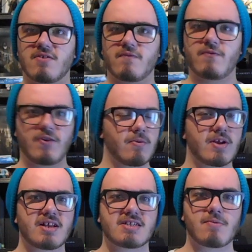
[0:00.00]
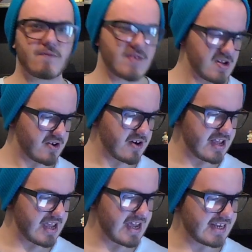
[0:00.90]
For anyone who doesn't know what Far
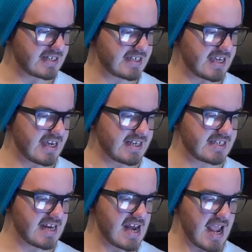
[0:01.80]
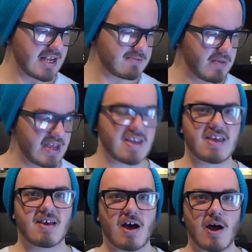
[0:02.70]
Cry is, it's the next big
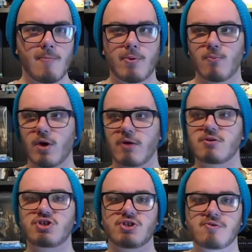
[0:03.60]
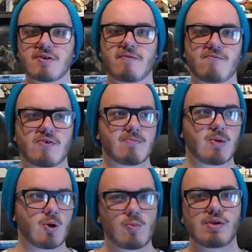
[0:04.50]
open world shooter from
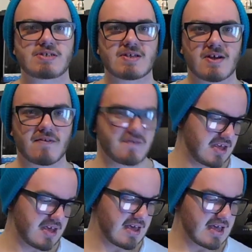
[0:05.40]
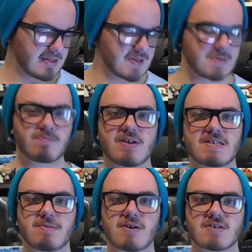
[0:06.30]
Ubisoft. This
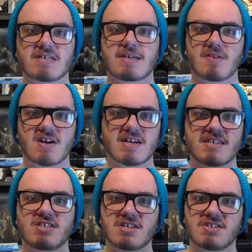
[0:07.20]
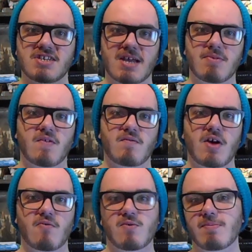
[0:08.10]
brings me on to something that I suggested today with
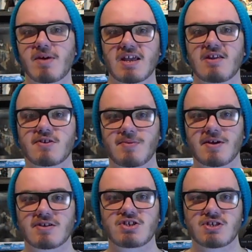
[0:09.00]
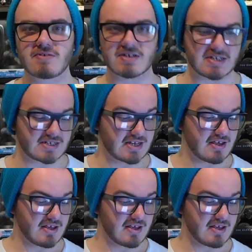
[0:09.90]
Evolve, where it might get lost beyond shooters.